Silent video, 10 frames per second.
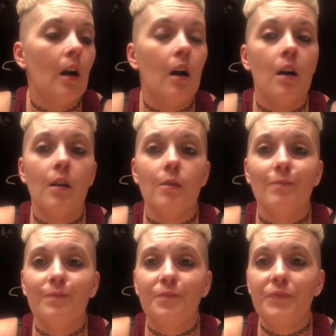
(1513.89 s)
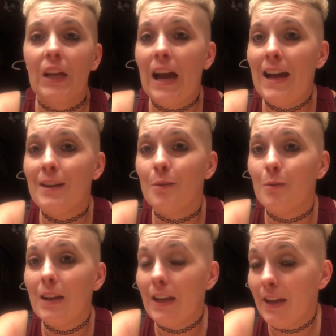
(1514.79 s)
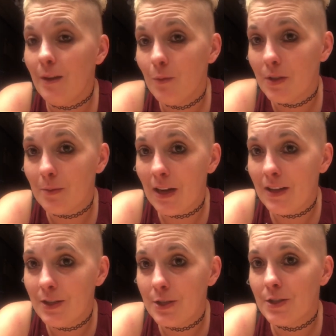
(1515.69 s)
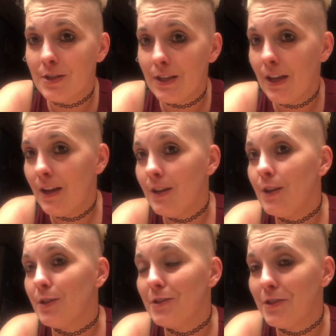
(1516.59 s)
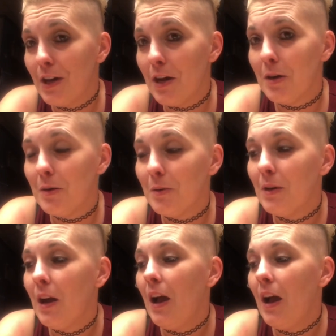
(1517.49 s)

I don't eat with my dentures in, so